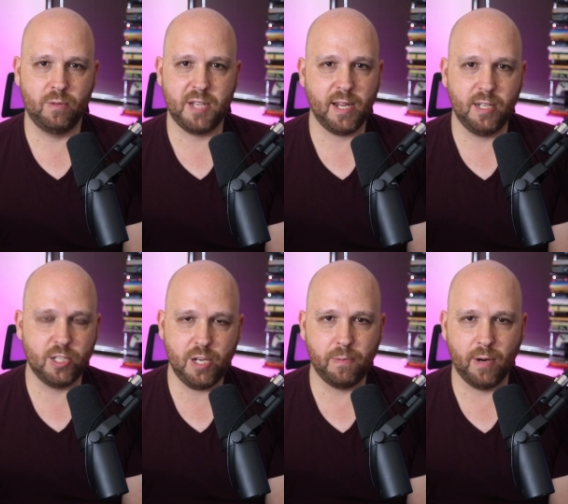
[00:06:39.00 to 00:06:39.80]
taking
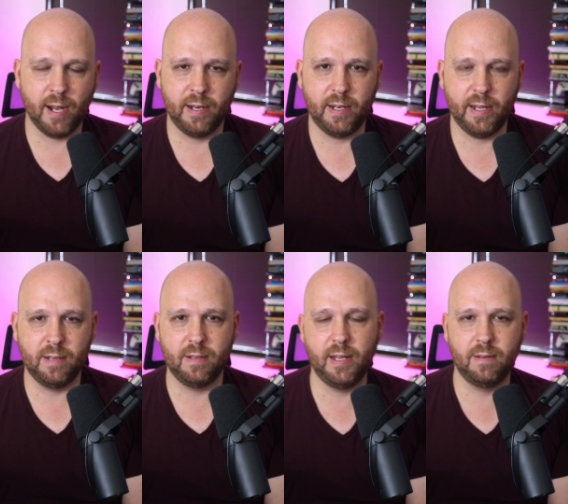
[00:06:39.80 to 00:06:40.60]
sheep around
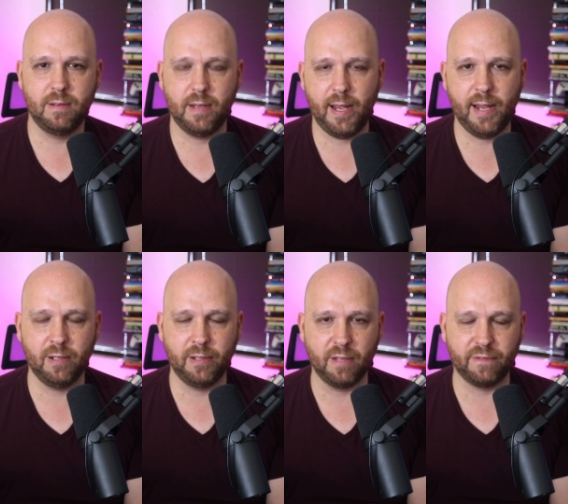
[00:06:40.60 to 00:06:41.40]
and
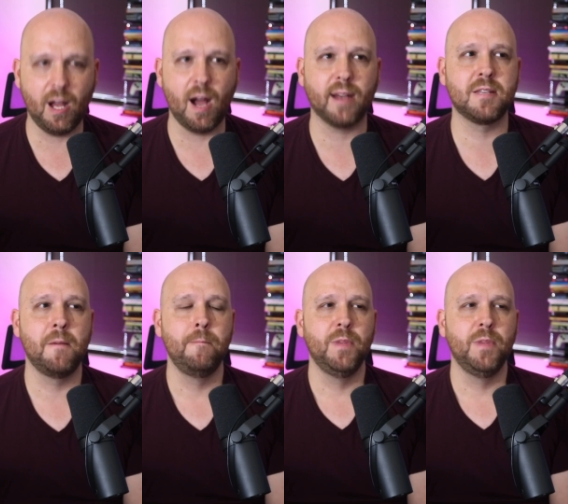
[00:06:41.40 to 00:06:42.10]
handling the flocks,